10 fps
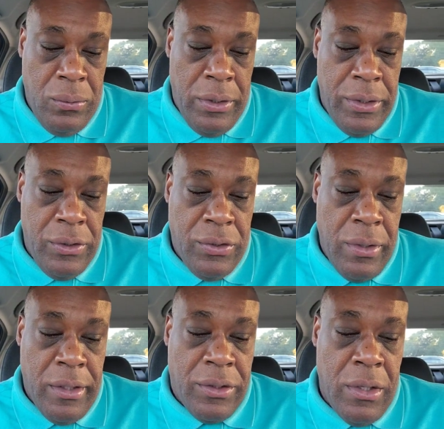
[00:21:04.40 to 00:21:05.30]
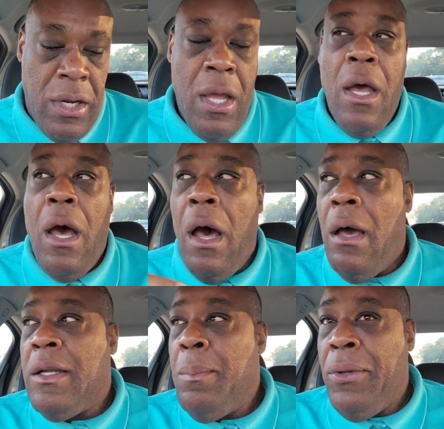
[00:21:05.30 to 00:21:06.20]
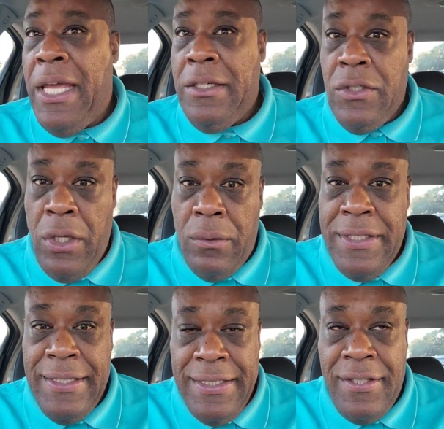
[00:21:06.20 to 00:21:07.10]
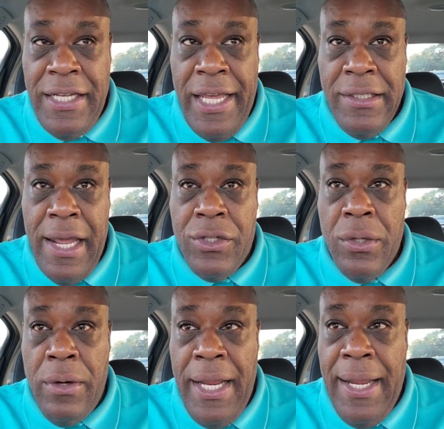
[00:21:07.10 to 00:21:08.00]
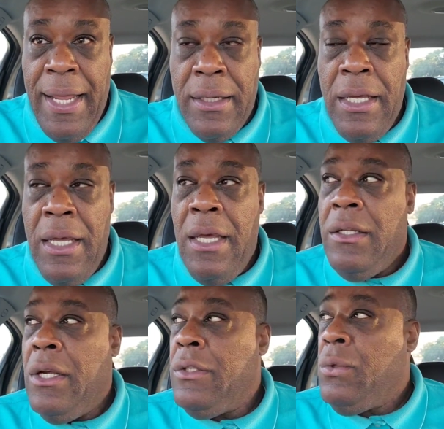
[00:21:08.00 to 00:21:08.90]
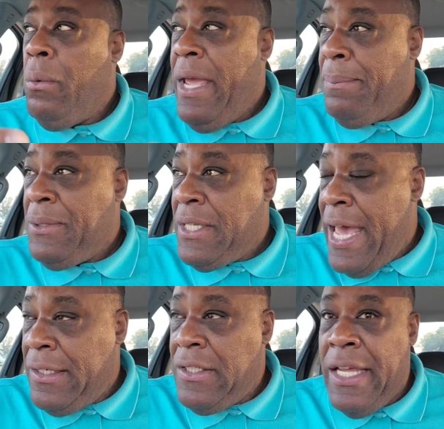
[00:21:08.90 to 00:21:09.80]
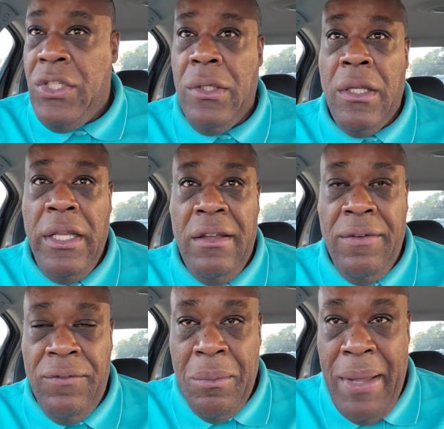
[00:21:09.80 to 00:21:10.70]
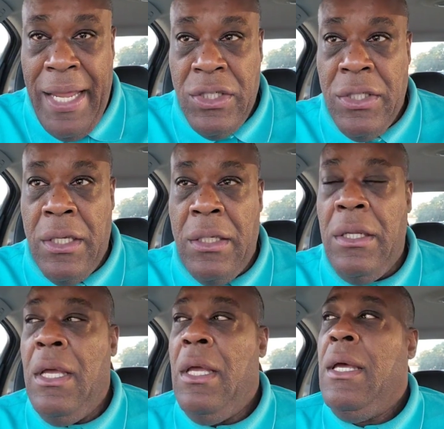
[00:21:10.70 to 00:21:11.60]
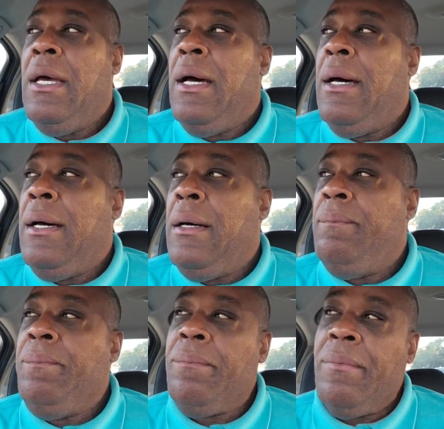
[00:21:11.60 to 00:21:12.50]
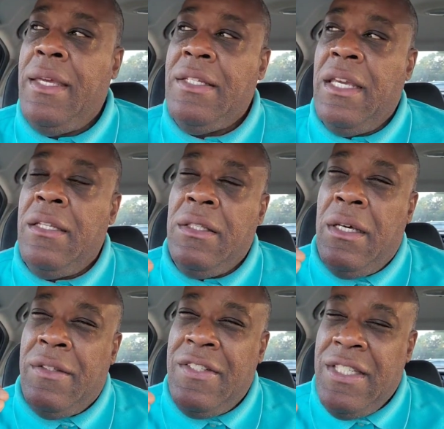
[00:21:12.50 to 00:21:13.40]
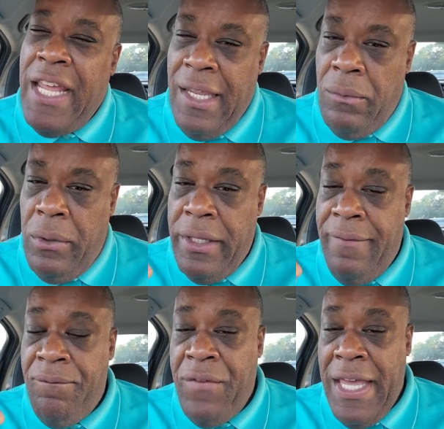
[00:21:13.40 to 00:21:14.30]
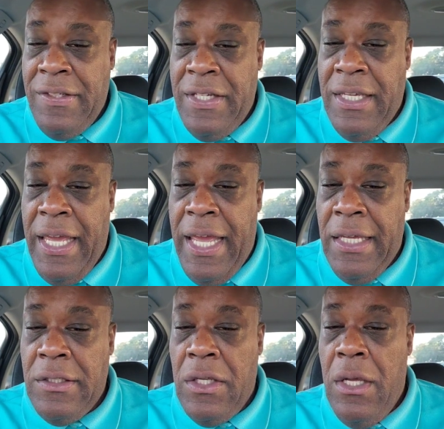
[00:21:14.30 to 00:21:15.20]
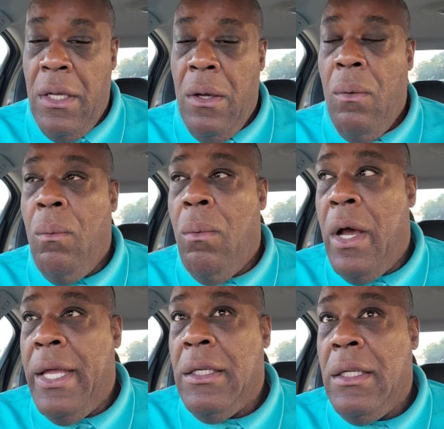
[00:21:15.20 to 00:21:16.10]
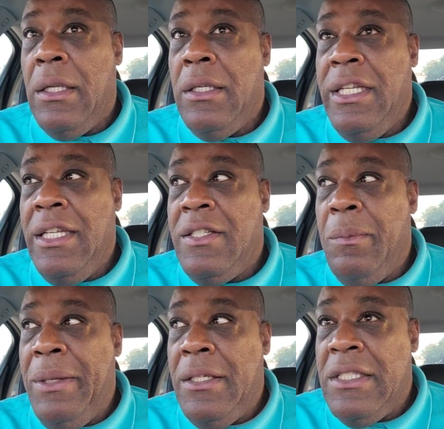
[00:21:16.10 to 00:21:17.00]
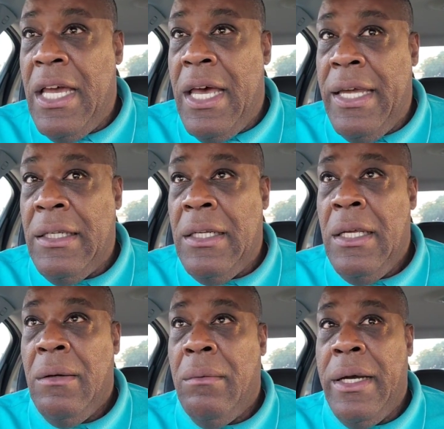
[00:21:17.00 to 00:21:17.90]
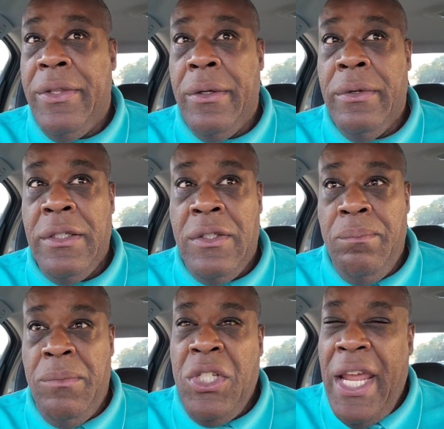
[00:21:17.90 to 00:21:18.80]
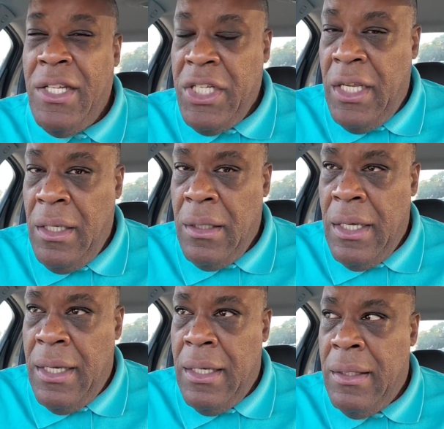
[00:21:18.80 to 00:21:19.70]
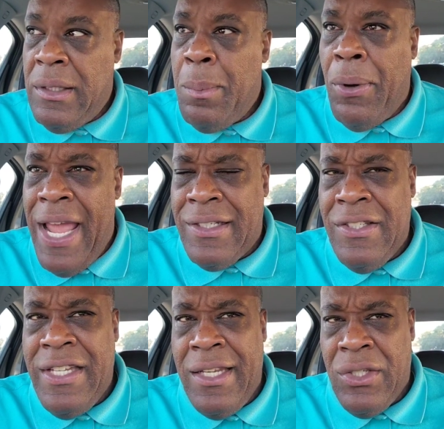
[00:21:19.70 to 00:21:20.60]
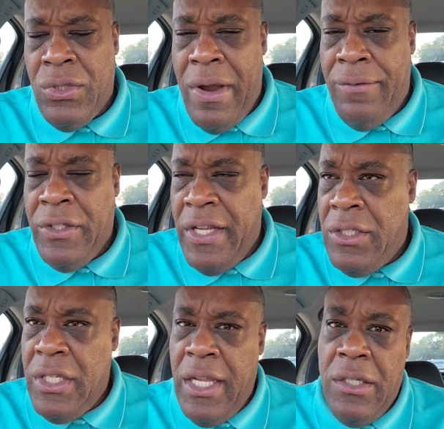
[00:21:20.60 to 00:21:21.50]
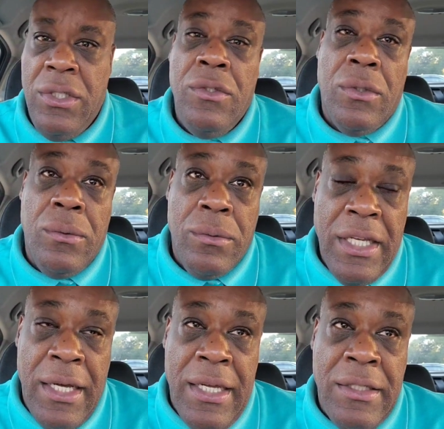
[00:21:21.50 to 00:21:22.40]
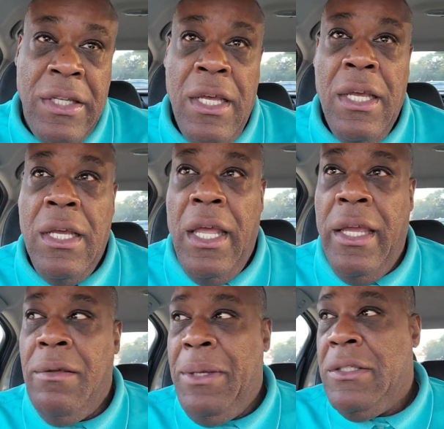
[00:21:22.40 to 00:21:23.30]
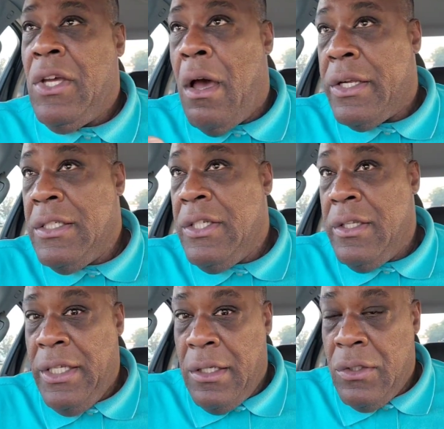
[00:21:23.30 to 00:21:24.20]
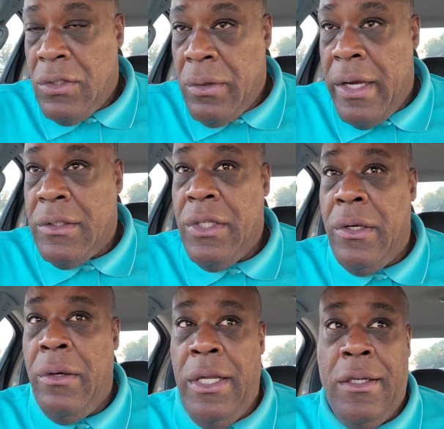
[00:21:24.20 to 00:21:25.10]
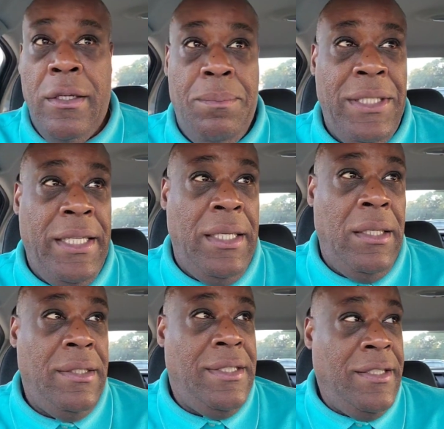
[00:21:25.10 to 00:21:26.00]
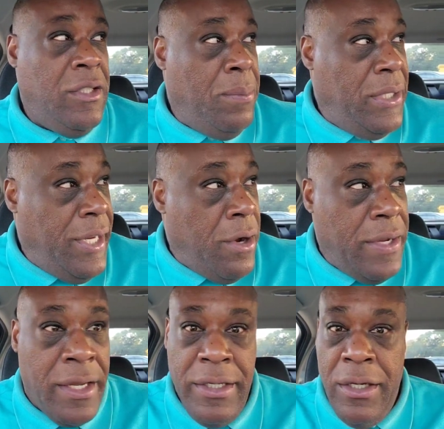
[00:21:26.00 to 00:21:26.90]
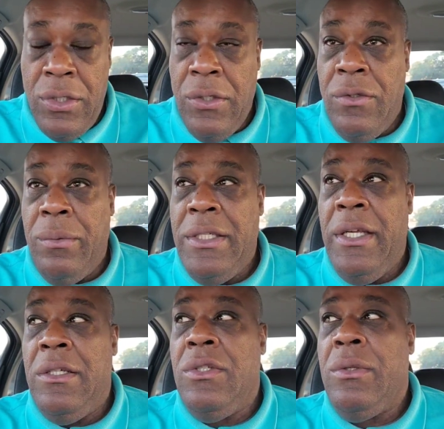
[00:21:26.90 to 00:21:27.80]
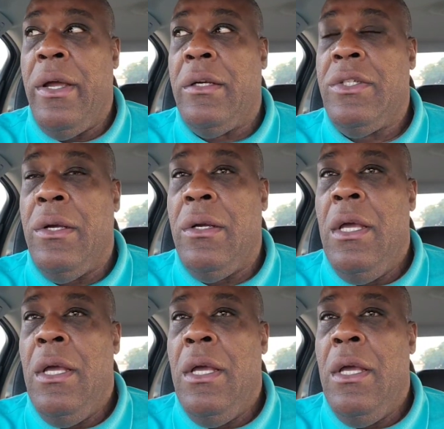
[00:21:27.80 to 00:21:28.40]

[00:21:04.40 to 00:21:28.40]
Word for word: or instructor? All complaints go to the state that you're in. There's websites that you can leave information, um, and then the state will investigate what needs to be done, whether it's changing uh, the practice that the driver's education school does. It could be talking to the instructor, it could be disciplinarian issues with the instructor